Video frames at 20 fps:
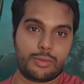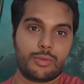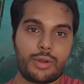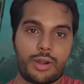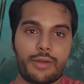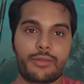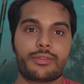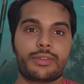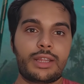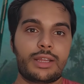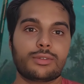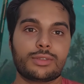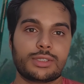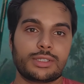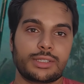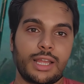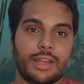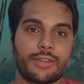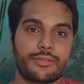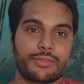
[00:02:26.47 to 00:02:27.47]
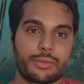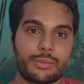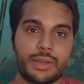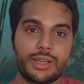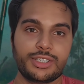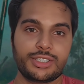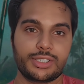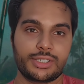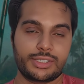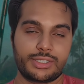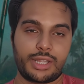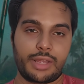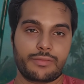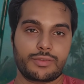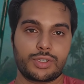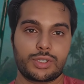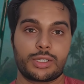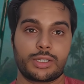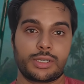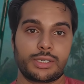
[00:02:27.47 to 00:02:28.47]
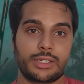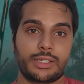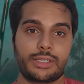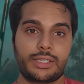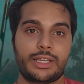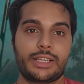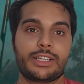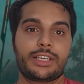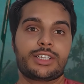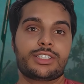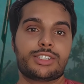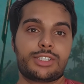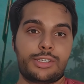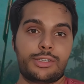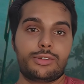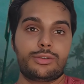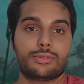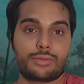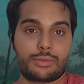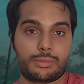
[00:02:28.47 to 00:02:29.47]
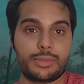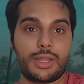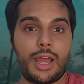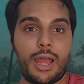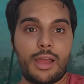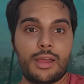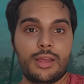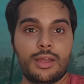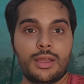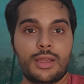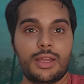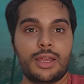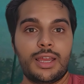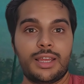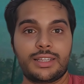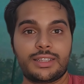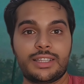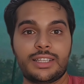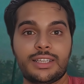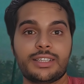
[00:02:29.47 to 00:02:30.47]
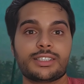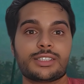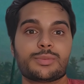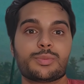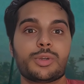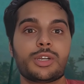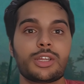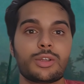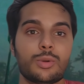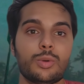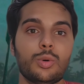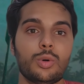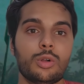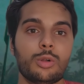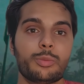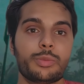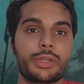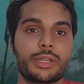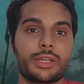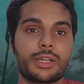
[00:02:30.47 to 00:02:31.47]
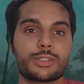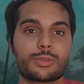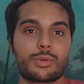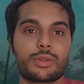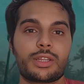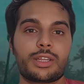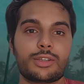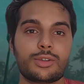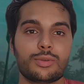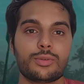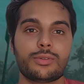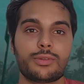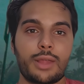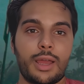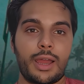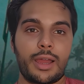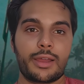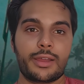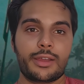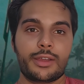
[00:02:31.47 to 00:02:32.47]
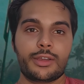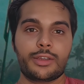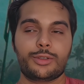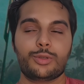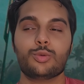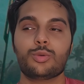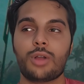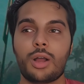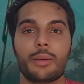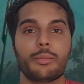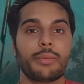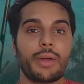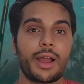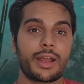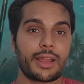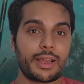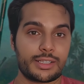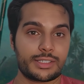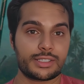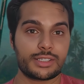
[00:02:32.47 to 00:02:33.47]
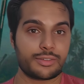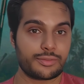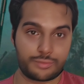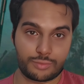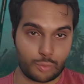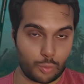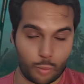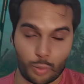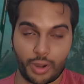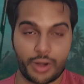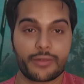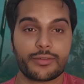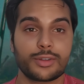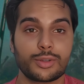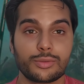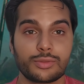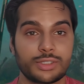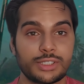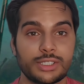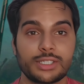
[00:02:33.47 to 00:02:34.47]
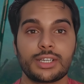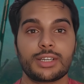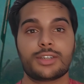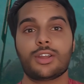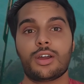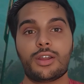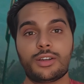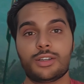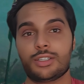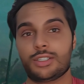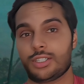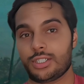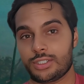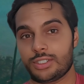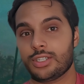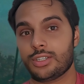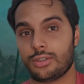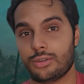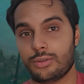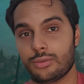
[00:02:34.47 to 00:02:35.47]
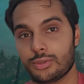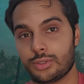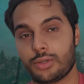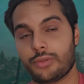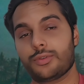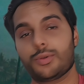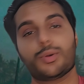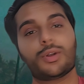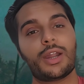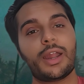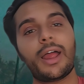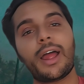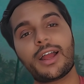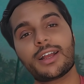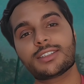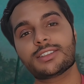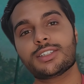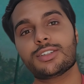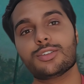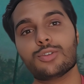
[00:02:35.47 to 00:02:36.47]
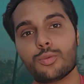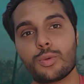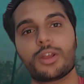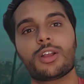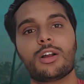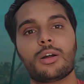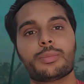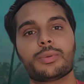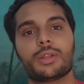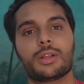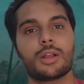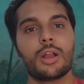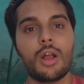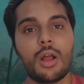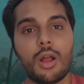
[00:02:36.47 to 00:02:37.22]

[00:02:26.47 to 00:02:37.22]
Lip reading: whatever that information is they've taken, it continues from that. And the thing is, it's pretty cool because when they do that, you come back as if whatever you've seen and done continues. So if you're in an accident, you wake up, you're